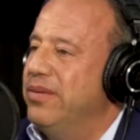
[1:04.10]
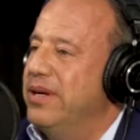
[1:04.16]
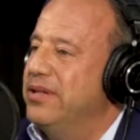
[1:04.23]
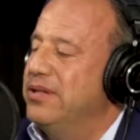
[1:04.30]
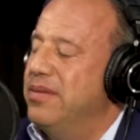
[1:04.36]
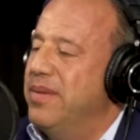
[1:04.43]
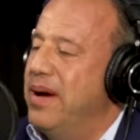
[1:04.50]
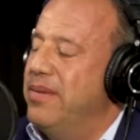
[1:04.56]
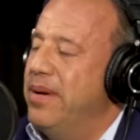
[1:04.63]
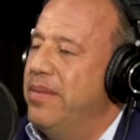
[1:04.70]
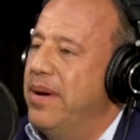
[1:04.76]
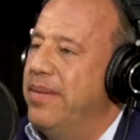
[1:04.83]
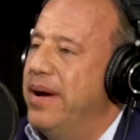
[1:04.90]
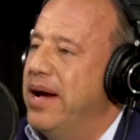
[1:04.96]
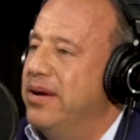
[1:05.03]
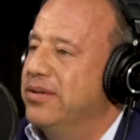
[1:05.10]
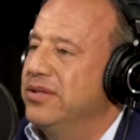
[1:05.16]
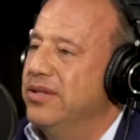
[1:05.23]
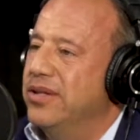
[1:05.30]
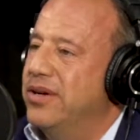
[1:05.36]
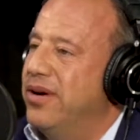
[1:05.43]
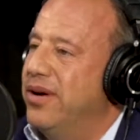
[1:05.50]
rich to buy my mom a house
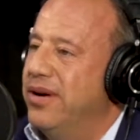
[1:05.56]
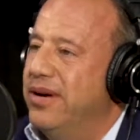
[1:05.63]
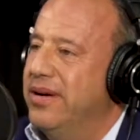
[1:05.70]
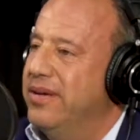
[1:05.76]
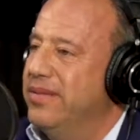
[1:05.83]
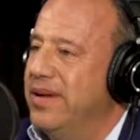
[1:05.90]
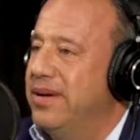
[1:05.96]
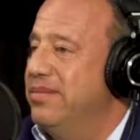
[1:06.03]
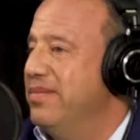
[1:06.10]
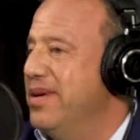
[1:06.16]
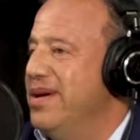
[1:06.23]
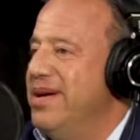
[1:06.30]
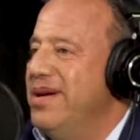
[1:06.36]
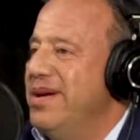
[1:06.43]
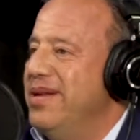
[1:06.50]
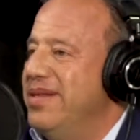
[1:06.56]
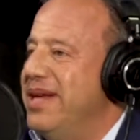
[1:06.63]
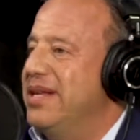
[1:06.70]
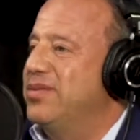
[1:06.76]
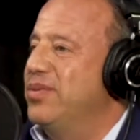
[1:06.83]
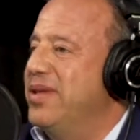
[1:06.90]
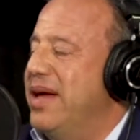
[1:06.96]
and a car. That
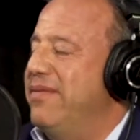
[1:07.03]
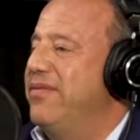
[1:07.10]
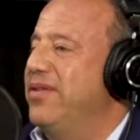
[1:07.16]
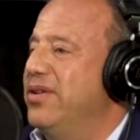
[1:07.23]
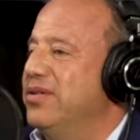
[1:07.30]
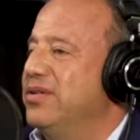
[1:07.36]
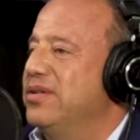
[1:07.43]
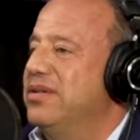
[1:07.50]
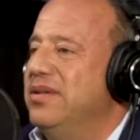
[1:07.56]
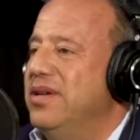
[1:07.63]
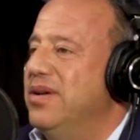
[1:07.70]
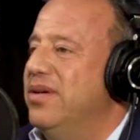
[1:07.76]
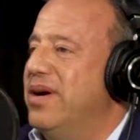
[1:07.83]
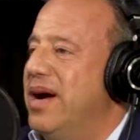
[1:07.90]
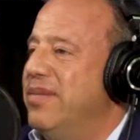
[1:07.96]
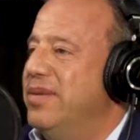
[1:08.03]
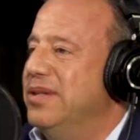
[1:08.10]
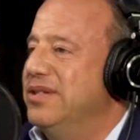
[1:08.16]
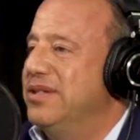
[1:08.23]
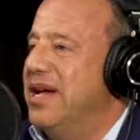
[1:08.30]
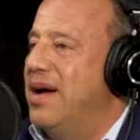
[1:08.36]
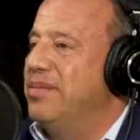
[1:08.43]
that's where that first you know I'm
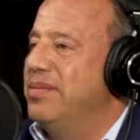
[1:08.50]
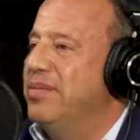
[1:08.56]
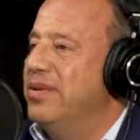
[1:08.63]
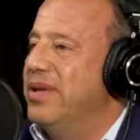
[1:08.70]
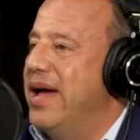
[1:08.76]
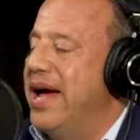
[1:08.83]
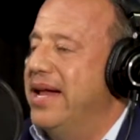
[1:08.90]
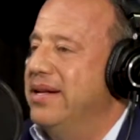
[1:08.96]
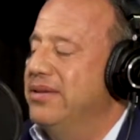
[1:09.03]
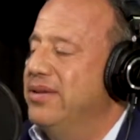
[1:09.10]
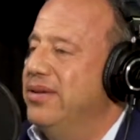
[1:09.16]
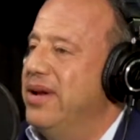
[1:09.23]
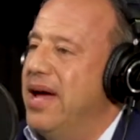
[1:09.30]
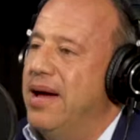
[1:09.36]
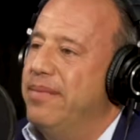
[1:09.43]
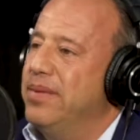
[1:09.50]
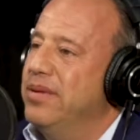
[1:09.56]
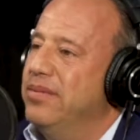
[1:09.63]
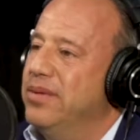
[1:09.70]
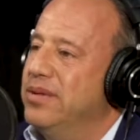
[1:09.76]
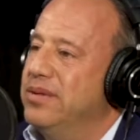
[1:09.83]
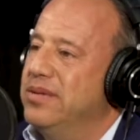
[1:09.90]
unstoppable attitude
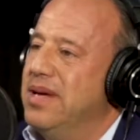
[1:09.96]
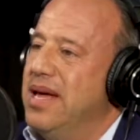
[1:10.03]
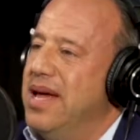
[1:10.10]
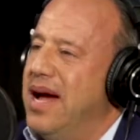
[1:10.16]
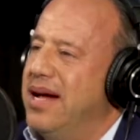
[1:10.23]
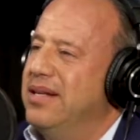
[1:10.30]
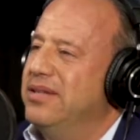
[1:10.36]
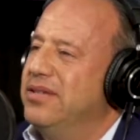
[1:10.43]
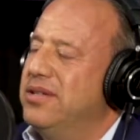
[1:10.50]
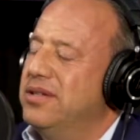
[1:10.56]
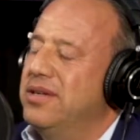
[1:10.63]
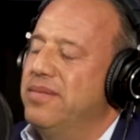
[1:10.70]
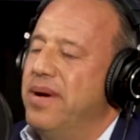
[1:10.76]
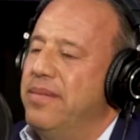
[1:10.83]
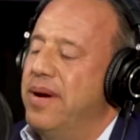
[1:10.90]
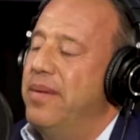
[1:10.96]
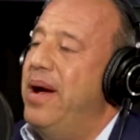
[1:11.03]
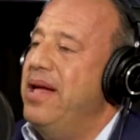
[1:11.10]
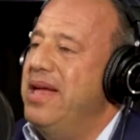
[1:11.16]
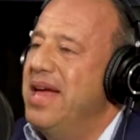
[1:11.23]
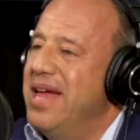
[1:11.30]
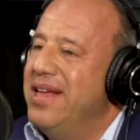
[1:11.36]
happened. Was I just looked at my mom?
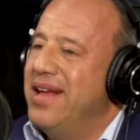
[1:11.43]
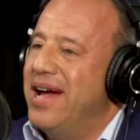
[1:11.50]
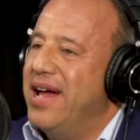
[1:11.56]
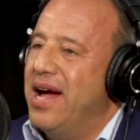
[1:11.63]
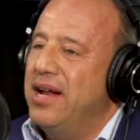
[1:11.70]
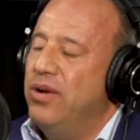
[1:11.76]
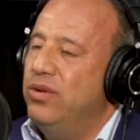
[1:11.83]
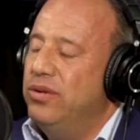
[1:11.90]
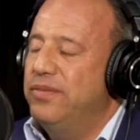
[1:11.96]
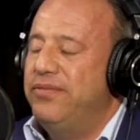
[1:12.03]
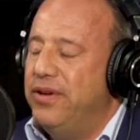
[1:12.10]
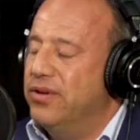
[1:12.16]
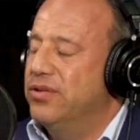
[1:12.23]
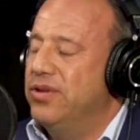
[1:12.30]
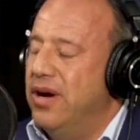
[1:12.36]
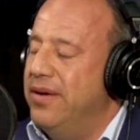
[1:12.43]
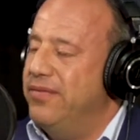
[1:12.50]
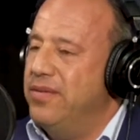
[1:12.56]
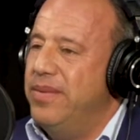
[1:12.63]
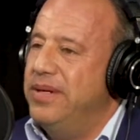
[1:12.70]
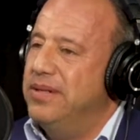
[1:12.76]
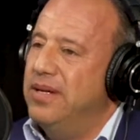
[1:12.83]
I I, I don't feel sorry
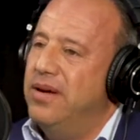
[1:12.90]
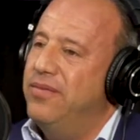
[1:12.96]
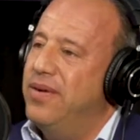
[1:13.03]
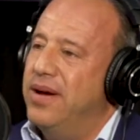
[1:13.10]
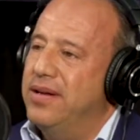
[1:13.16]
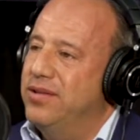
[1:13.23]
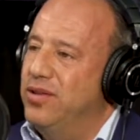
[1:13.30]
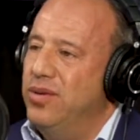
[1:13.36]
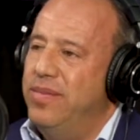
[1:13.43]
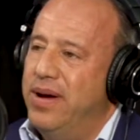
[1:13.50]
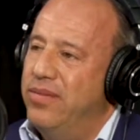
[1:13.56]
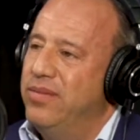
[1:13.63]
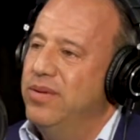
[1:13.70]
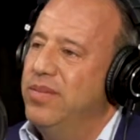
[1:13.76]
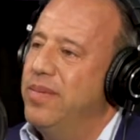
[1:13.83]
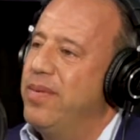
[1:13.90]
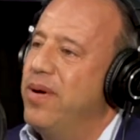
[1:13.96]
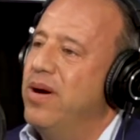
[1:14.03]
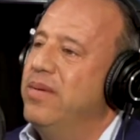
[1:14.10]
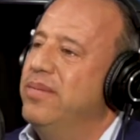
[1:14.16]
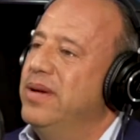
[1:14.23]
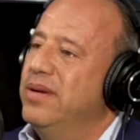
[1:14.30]
for myself. I had two bedroom
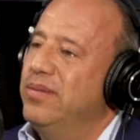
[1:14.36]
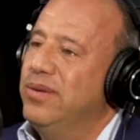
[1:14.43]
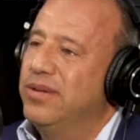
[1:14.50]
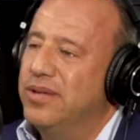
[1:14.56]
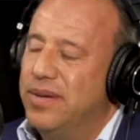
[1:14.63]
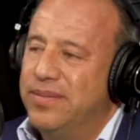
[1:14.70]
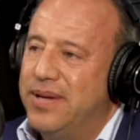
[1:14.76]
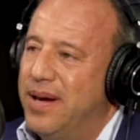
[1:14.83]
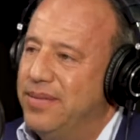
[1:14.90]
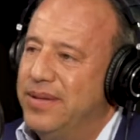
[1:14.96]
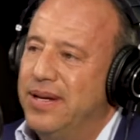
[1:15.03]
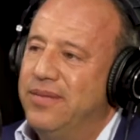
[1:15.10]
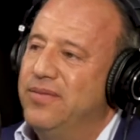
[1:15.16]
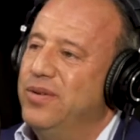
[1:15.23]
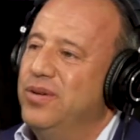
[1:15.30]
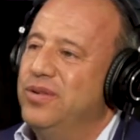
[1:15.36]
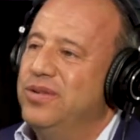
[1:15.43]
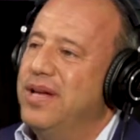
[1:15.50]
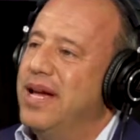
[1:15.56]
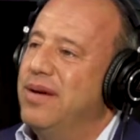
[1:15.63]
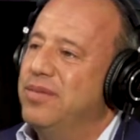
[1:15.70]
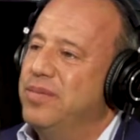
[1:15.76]
apartment. We sometimes had food
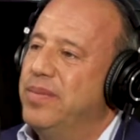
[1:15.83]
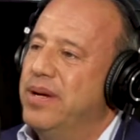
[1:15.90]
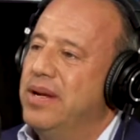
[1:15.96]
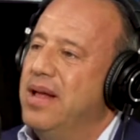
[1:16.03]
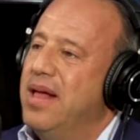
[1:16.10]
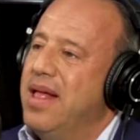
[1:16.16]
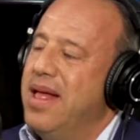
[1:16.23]
stamps, but